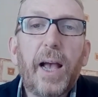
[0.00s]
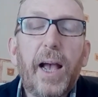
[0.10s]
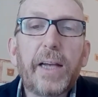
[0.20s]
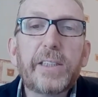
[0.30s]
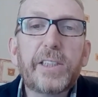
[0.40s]

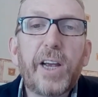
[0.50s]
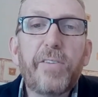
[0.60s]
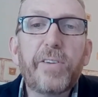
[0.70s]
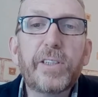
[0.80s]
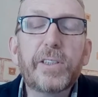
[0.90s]
as
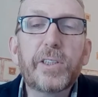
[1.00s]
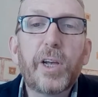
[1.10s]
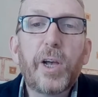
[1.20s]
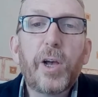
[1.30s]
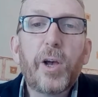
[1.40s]
servants
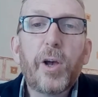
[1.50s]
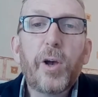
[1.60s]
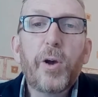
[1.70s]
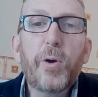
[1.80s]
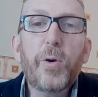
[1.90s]

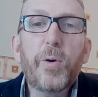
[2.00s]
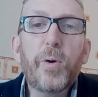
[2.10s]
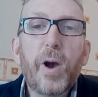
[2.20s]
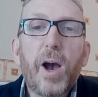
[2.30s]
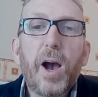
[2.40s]

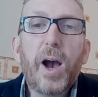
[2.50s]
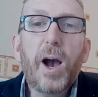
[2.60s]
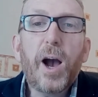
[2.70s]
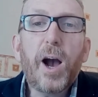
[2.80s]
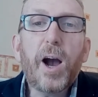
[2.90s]
who
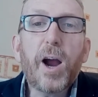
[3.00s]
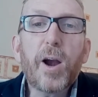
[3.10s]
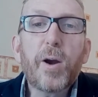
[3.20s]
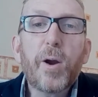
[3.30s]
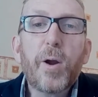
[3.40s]

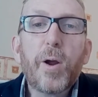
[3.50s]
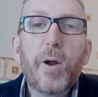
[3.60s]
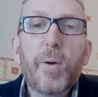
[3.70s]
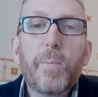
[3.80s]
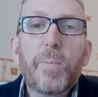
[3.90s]
are
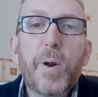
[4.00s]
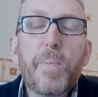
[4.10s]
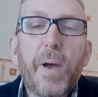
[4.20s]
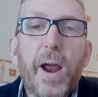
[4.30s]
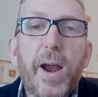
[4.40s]

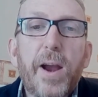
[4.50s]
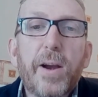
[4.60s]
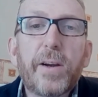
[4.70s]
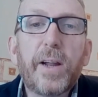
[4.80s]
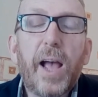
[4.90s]

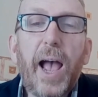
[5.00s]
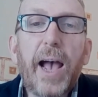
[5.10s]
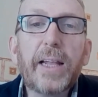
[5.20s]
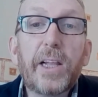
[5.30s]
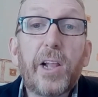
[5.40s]
prepared
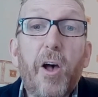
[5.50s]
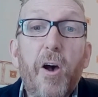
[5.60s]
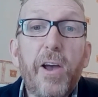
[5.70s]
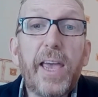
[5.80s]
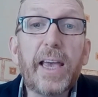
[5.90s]
and
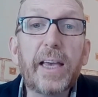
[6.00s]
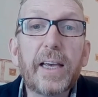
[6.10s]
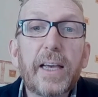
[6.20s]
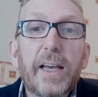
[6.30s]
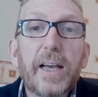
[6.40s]
longing
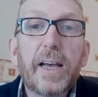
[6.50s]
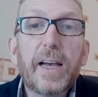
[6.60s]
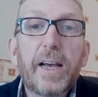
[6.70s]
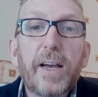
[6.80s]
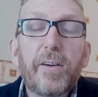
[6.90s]

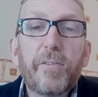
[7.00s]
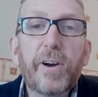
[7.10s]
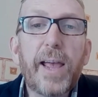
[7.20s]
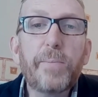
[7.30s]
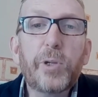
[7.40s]
for
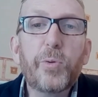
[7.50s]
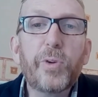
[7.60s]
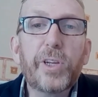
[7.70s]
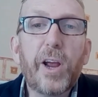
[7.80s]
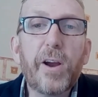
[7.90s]
him to
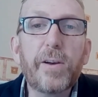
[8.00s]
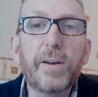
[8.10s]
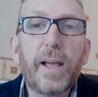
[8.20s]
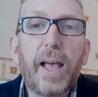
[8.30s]
return.